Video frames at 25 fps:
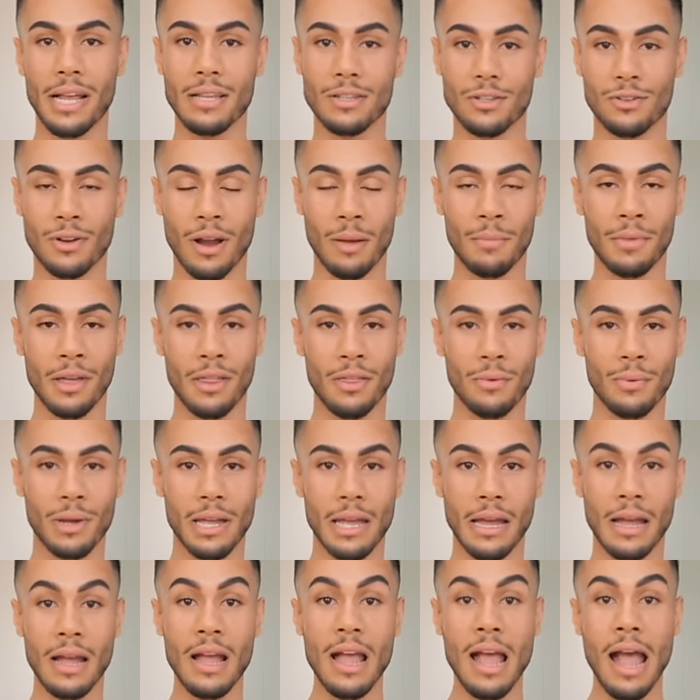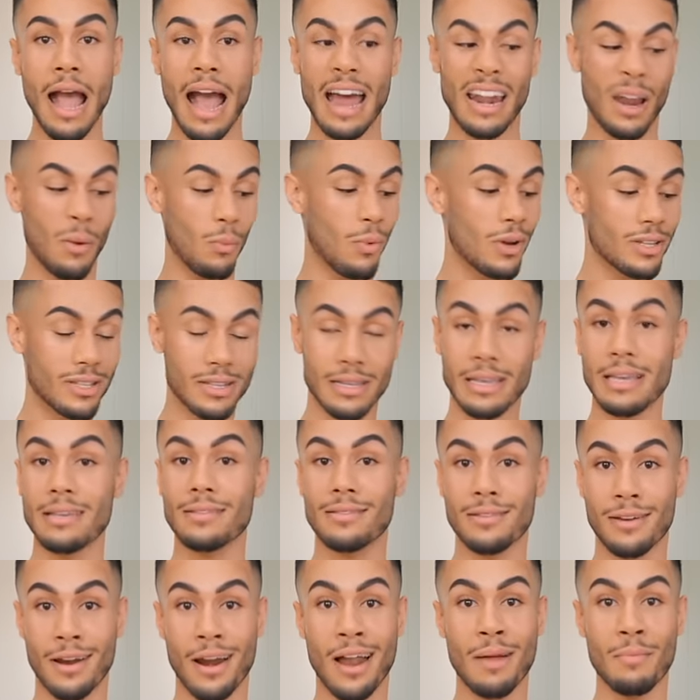Instagram the other week, and it was
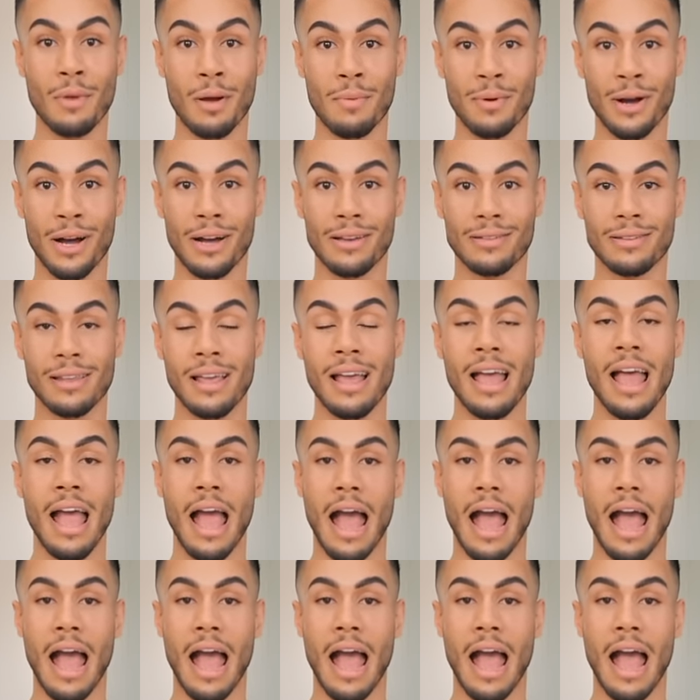these Nanaimo bars.